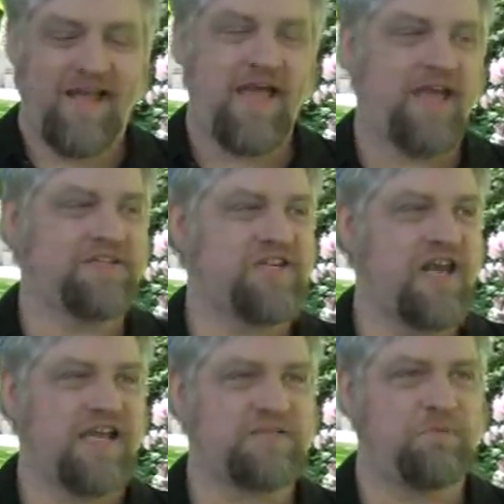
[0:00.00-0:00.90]
Hey, it's a
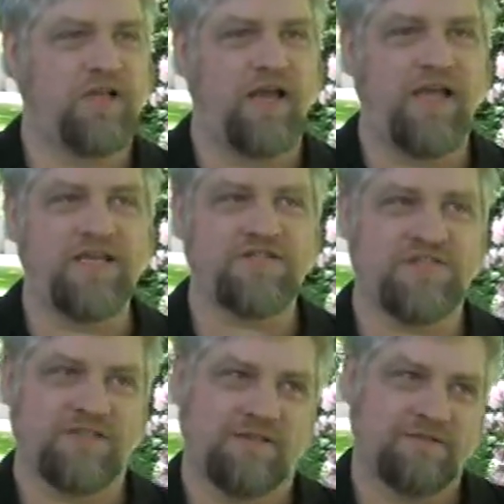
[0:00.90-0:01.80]
nice
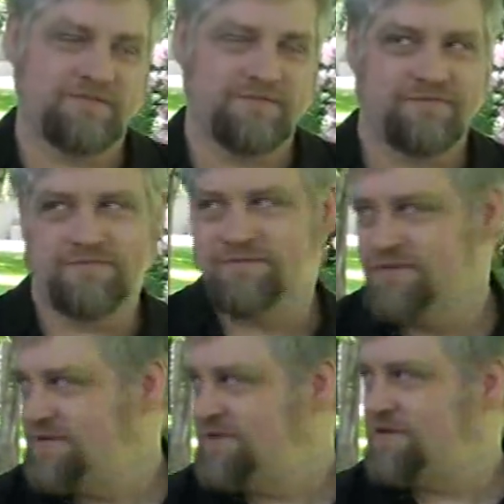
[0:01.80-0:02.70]
place.
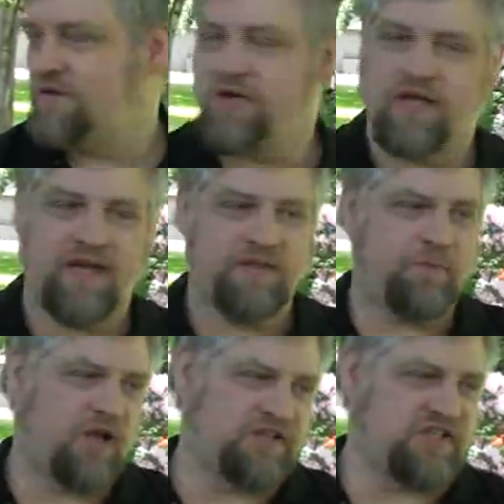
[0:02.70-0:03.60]
Okay, the
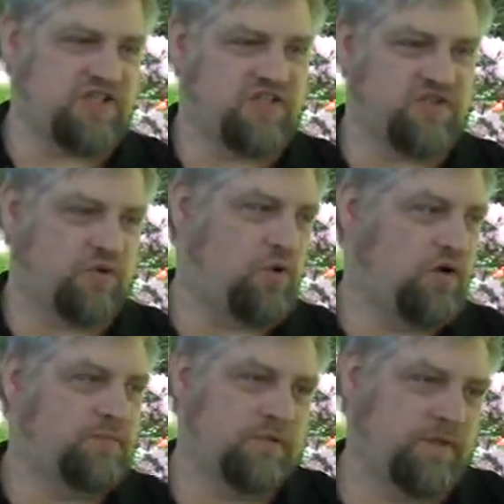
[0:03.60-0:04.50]
politicians are
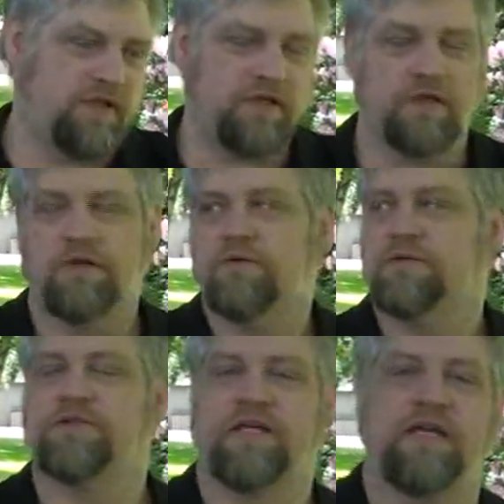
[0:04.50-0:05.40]
horrible, but you
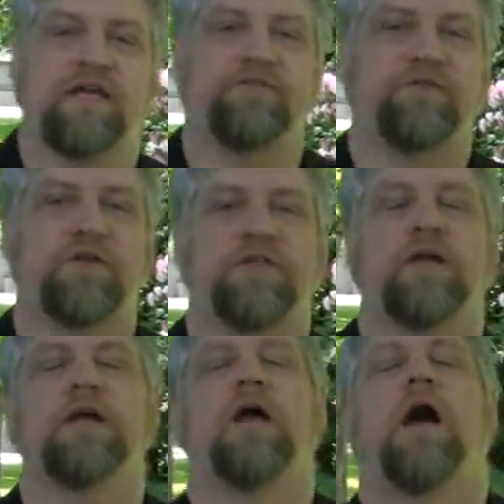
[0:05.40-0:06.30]
know, you can't have everything.